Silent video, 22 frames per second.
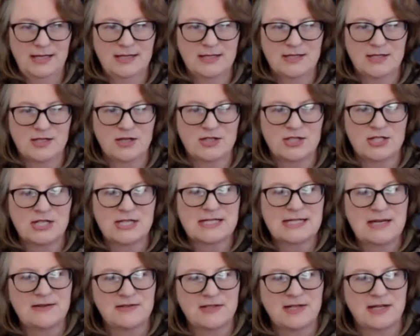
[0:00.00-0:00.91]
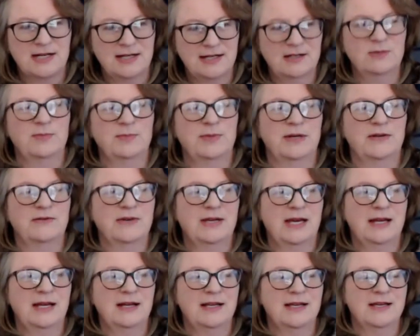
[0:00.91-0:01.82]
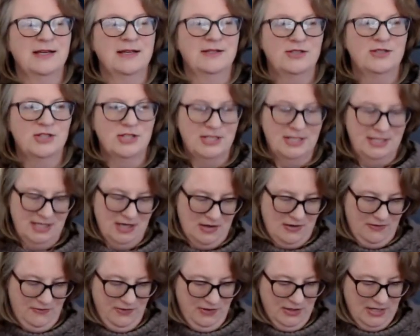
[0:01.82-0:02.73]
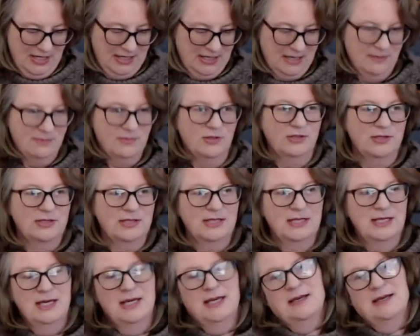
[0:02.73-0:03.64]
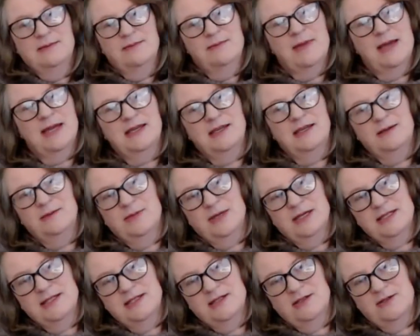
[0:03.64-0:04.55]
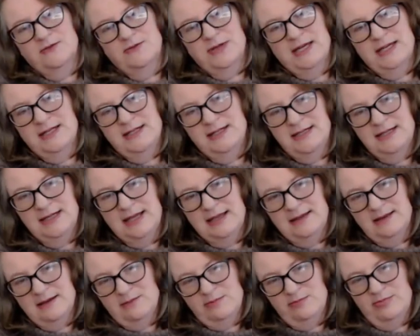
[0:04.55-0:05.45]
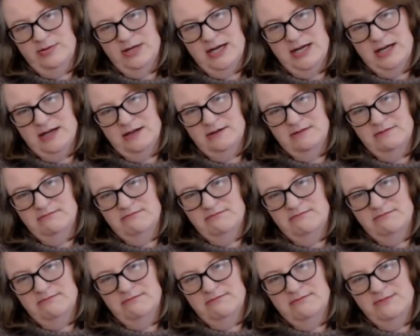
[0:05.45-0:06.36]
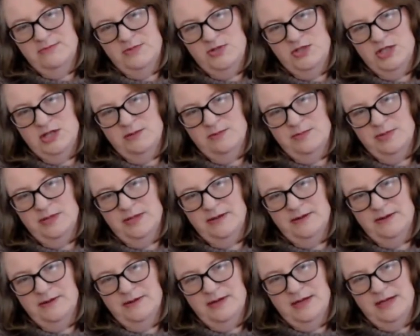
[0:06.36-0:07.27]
So it just gives it a little bit of colour, just so I feel like I'm not making myself another brown jumper.